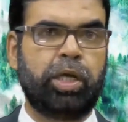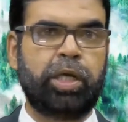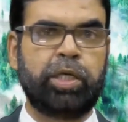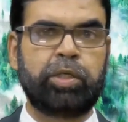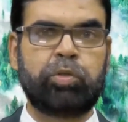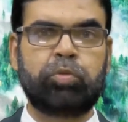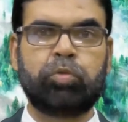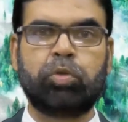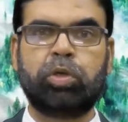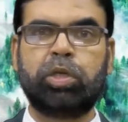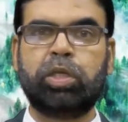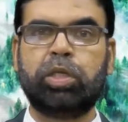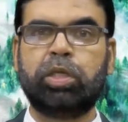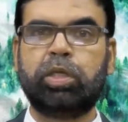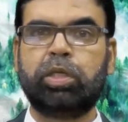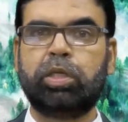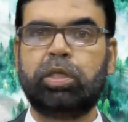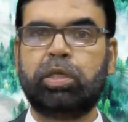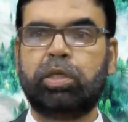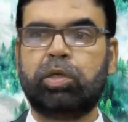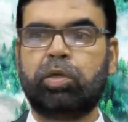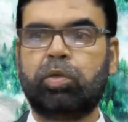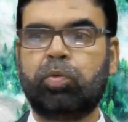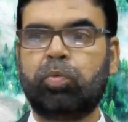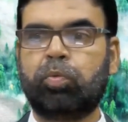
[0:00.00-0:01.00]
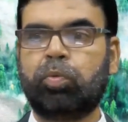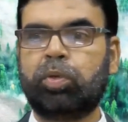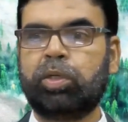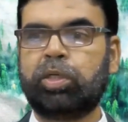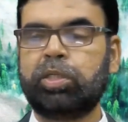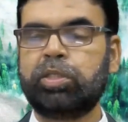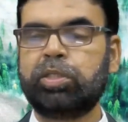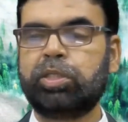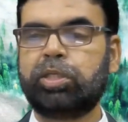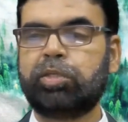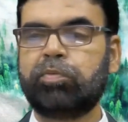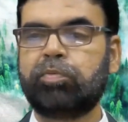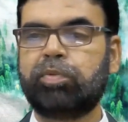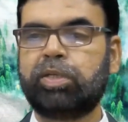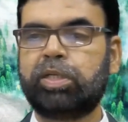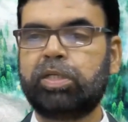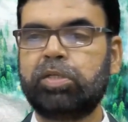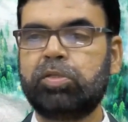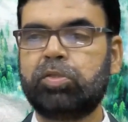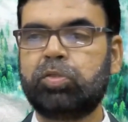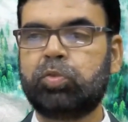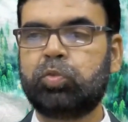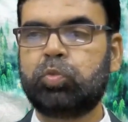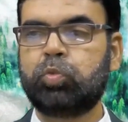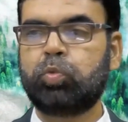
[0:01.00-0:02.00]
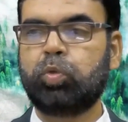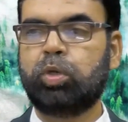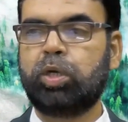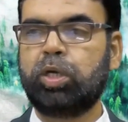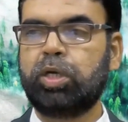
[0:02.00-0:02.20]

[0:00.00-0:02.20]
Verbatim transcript: Actually, what is advised to